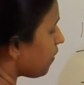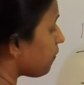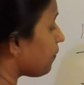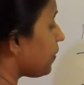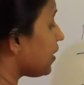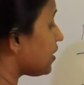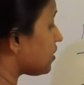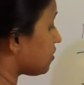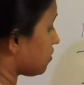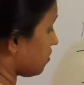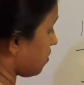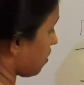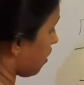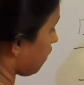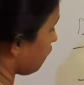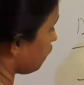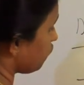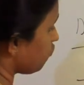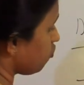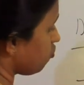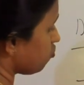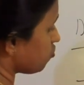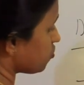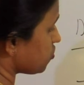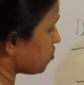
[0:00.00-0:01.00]
But of
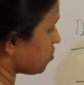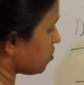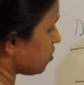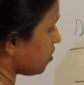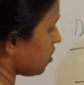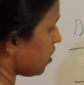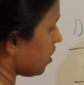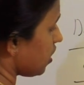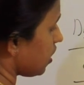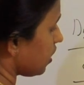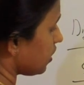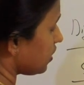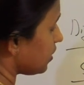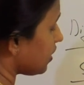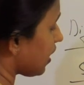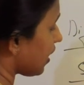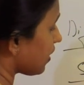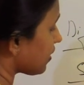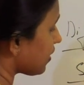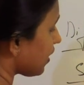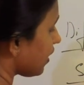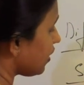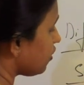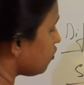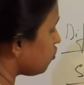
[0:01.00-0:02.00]
course, they
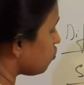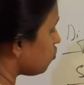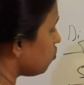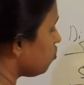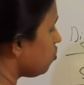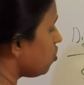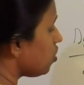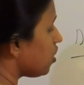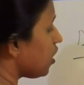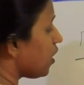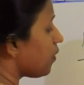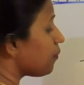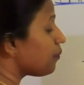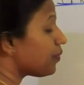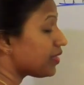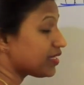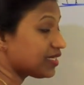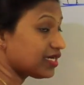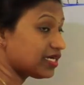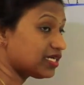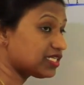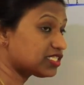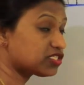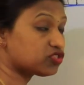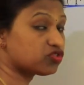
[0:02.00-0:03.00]
can do, but
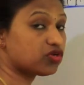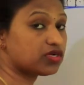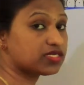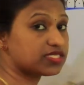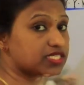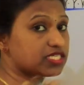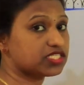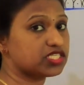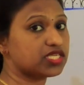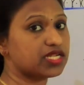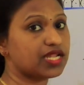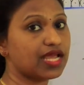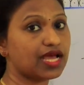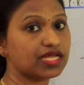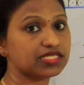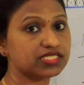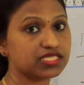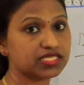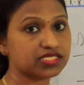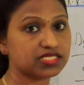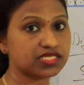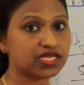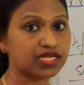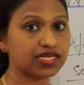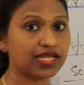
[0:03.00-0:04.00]
it is not such a large
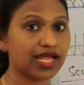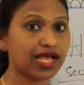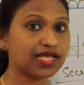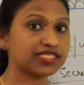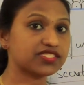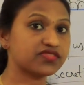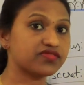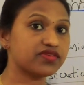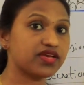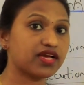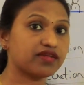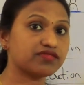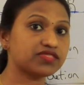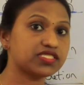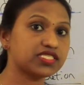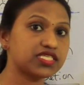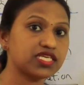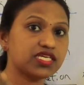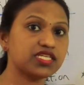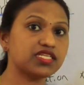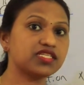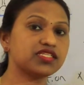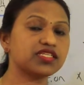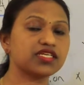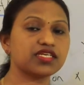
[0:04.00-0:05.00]
extent as we have
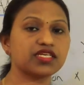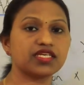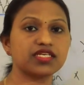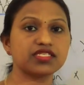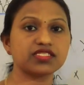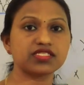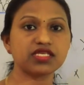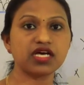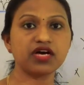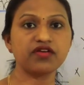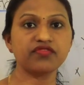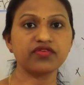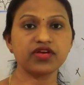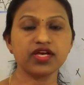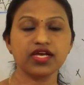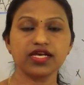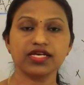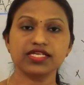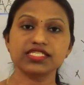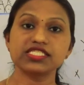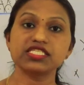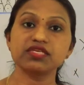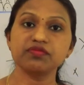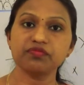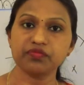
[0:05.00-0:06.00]
seen in the case of
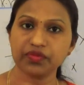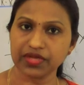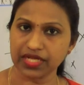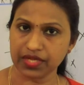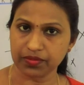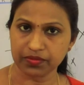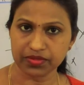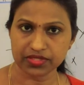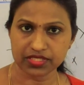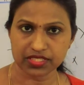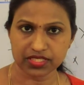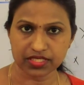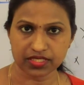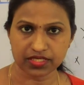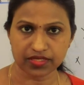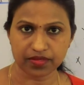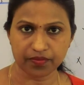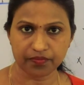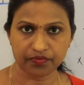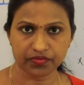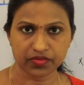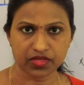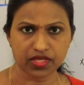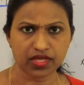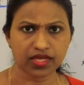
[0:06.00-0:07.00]
simple
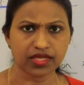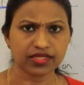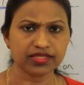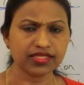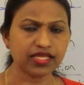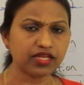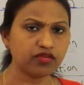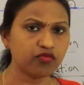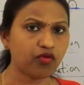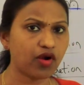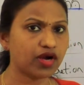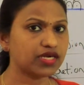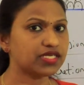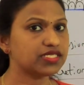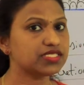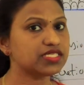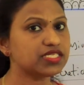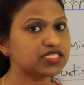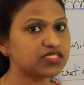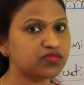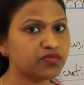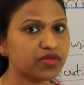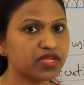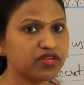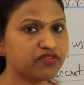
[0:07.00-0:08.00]
epithelium. Then what is
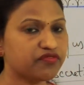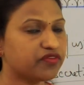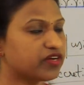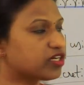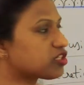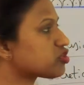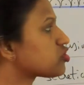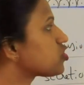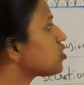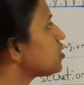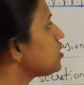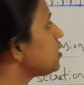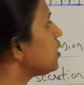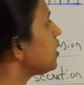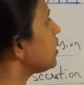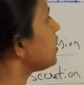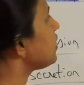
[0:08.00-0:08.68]
its main function?